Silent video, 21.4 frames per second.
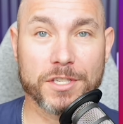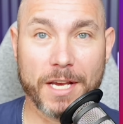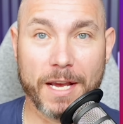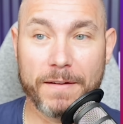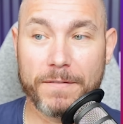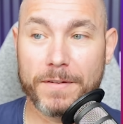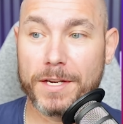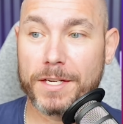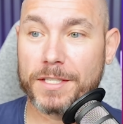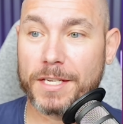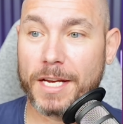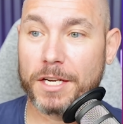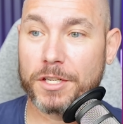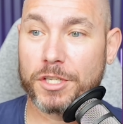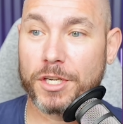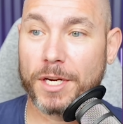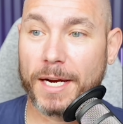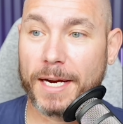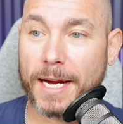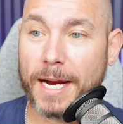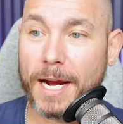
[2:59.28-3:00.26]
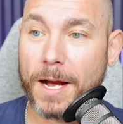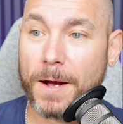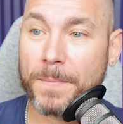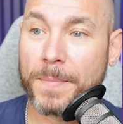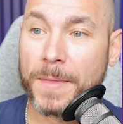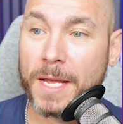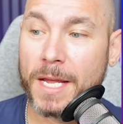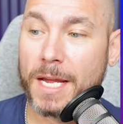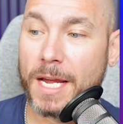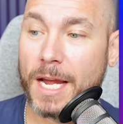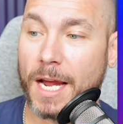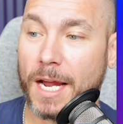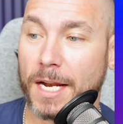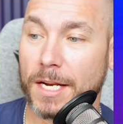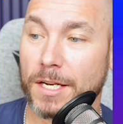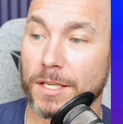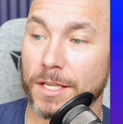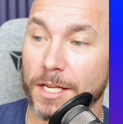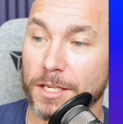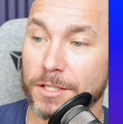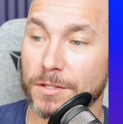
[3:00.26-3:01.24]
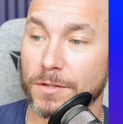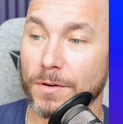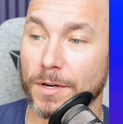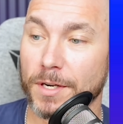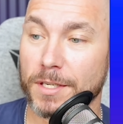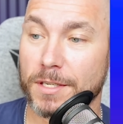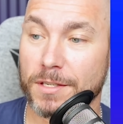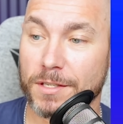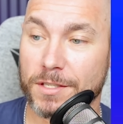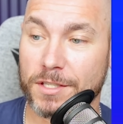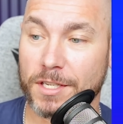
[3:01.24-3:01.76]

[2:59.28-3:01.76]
Savings at checkout, and that's going to